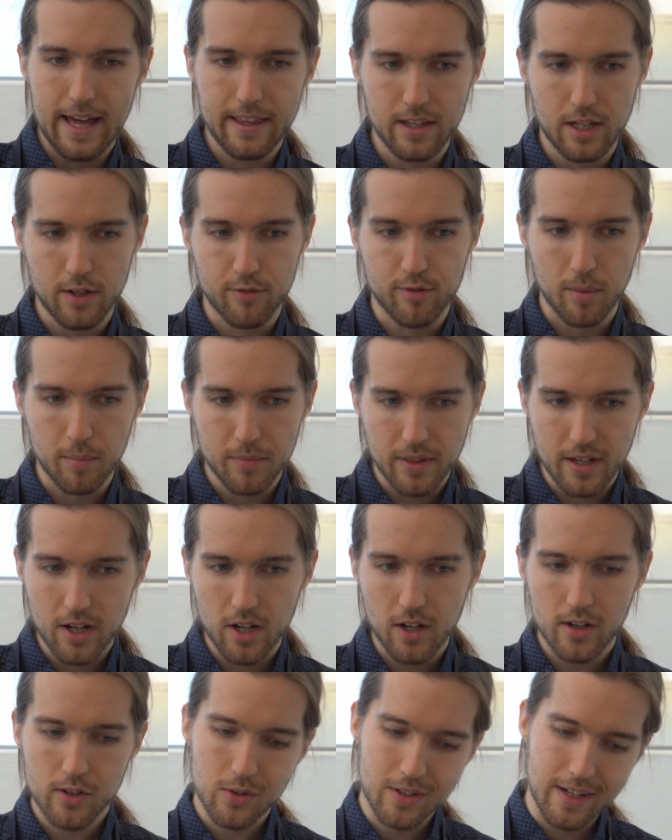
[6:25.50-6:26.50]
And then from
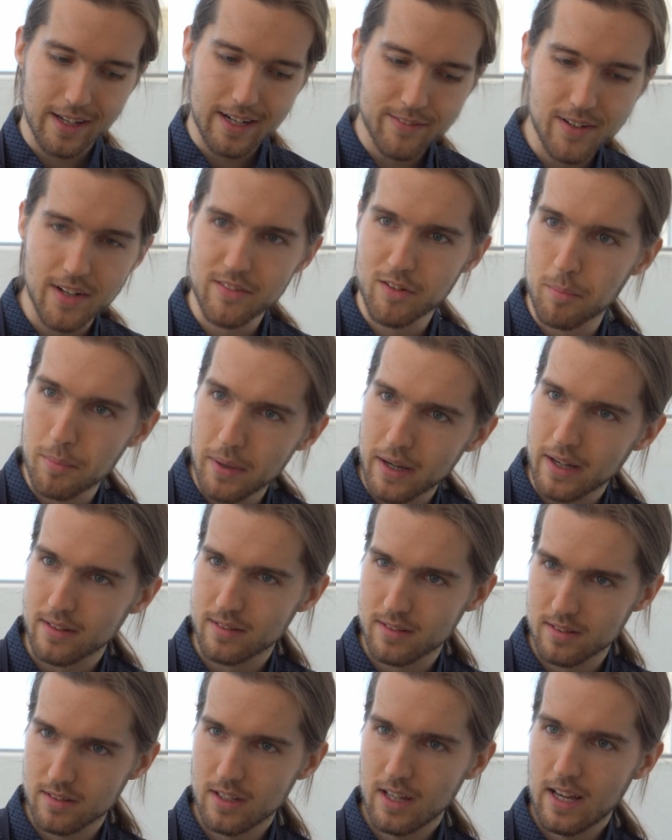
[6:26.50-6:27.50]
there, you kind of have a
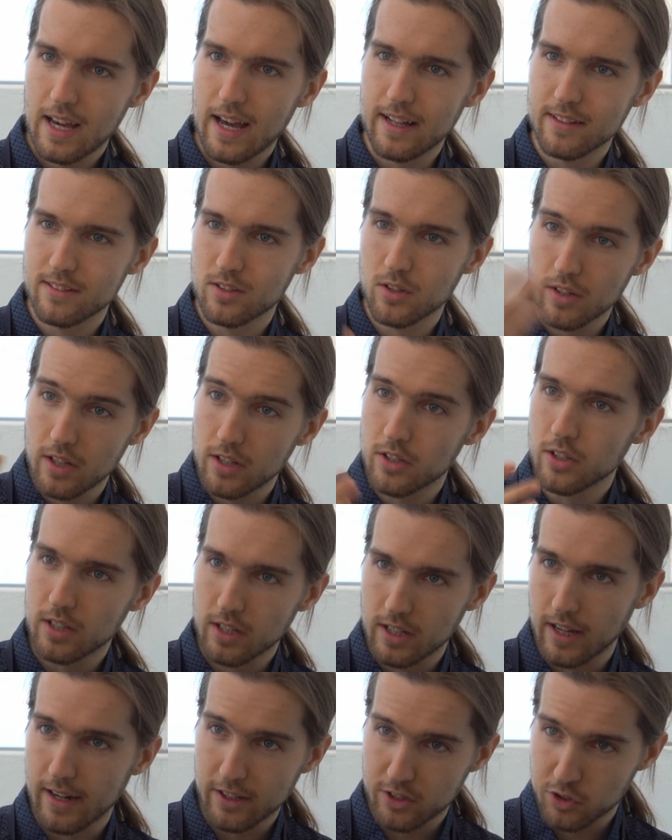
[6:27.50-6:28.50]
base. And so then you can
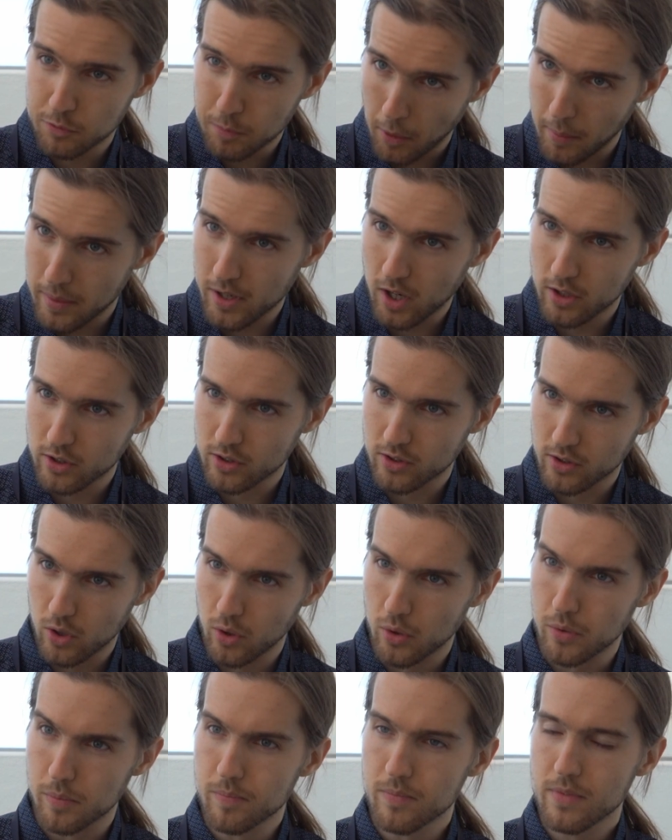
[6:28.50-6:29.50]
kind of experiment on your
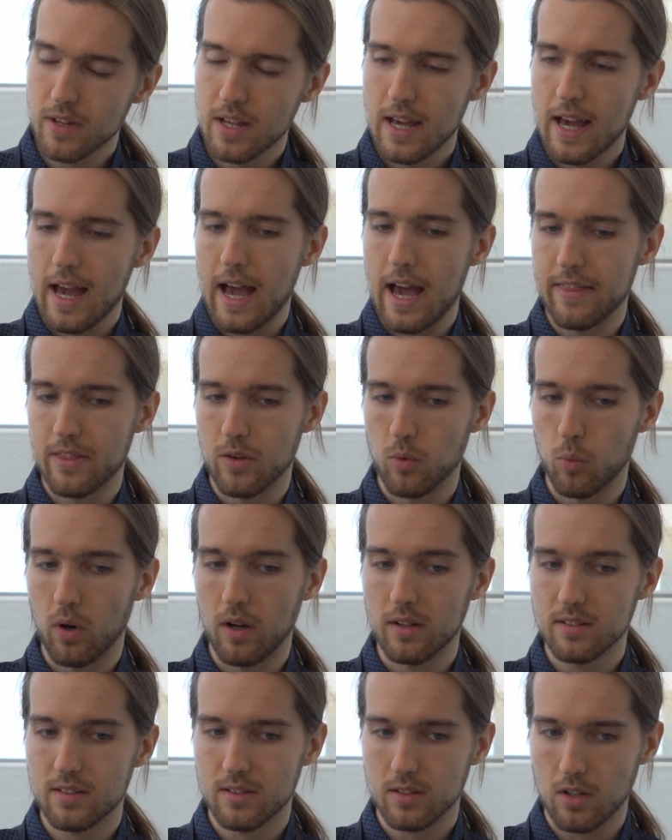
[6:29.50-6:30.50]
own. And then
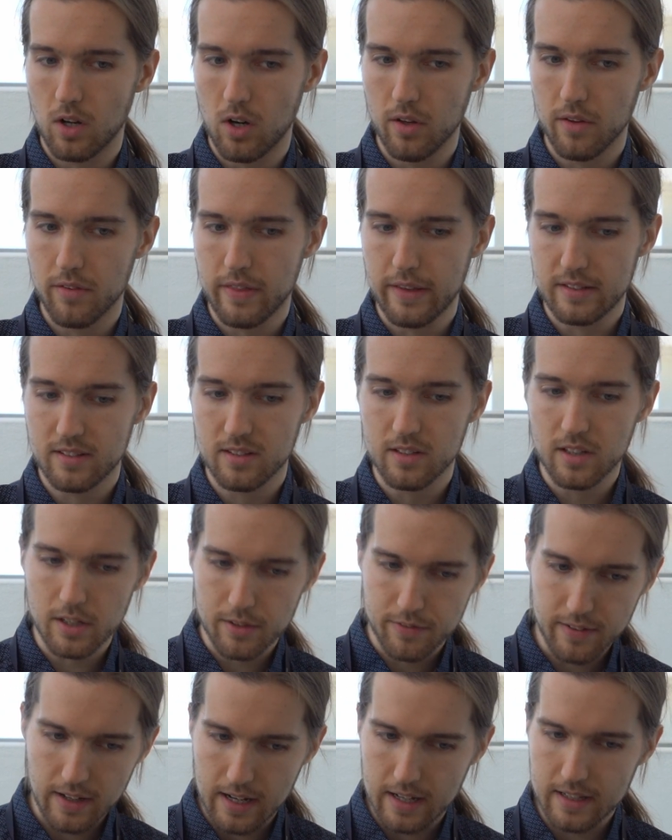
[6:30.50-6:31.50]
once all of this
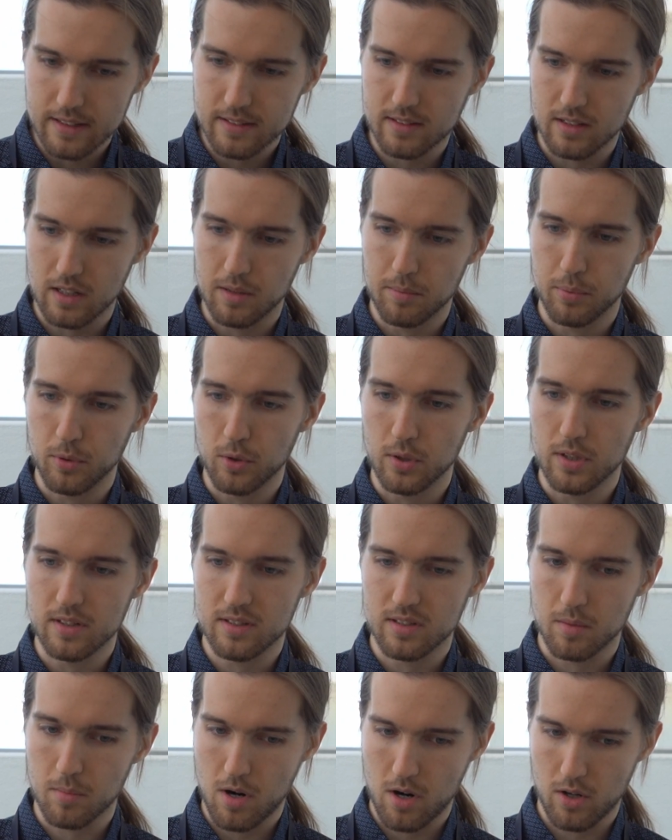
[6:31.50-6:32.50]
solidifies and
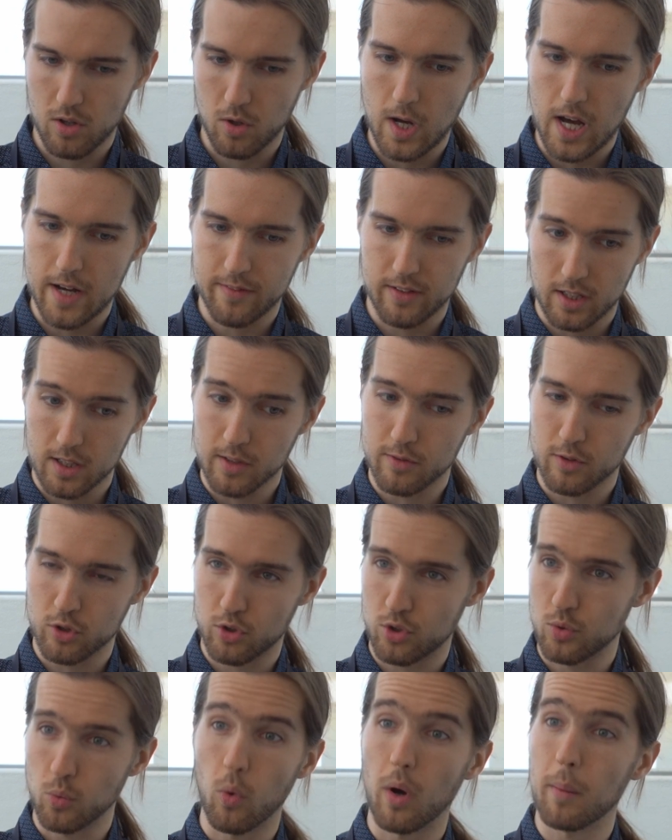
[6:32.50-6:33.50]
Plutus and Marlowe have like a
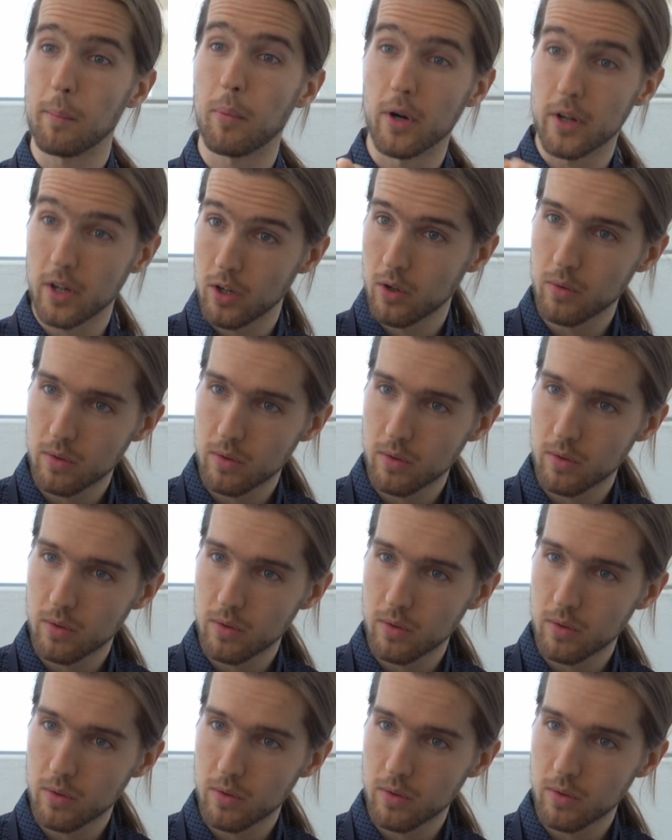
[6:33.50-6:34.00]
version 1.0,